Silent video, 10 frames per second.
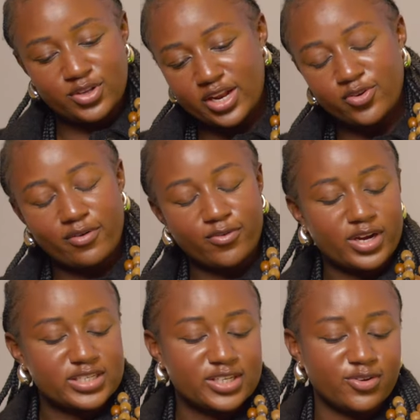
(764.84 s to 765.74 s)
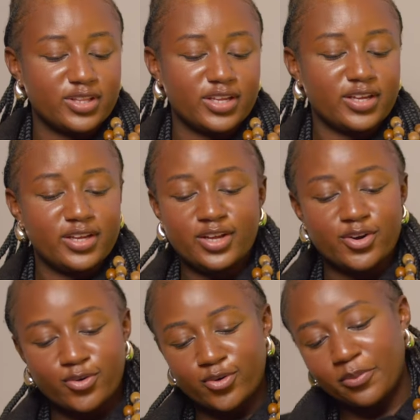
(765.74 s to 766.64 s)
then you are focusing on the
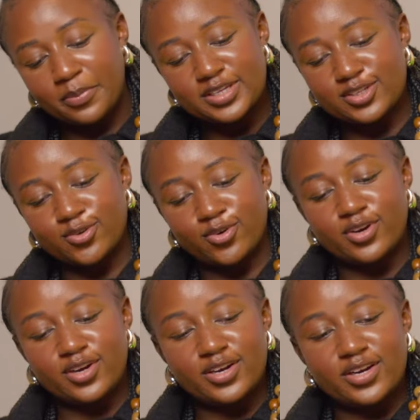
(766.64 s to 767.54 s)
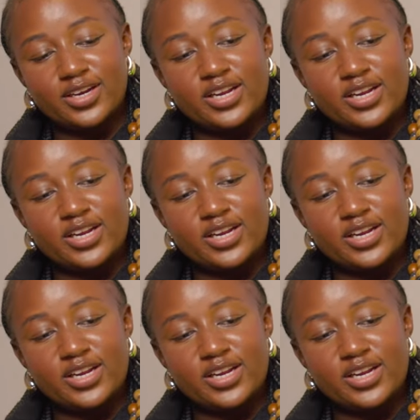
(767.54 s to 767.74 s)
wrong competition. That's true.